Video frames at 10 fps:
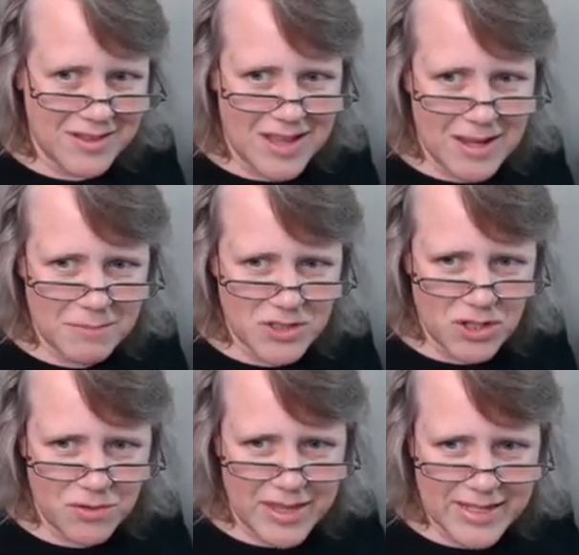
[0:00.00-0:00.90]
Um,
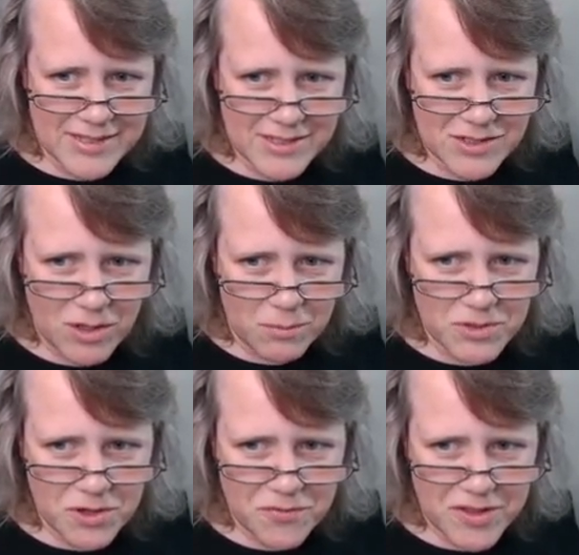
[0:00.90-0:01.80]
so that's the
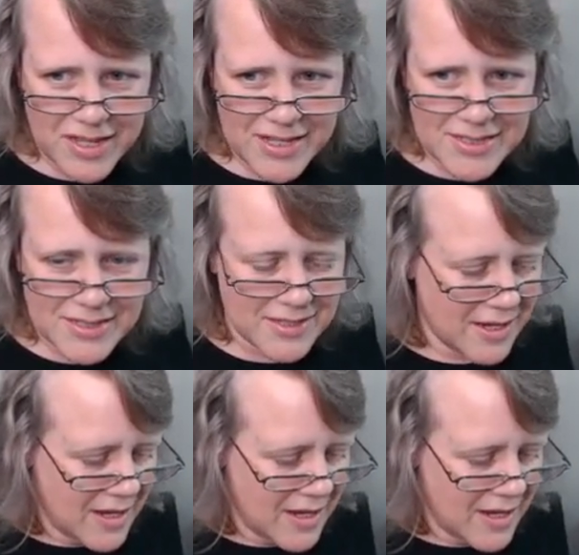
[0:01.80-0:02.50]
sculptor for this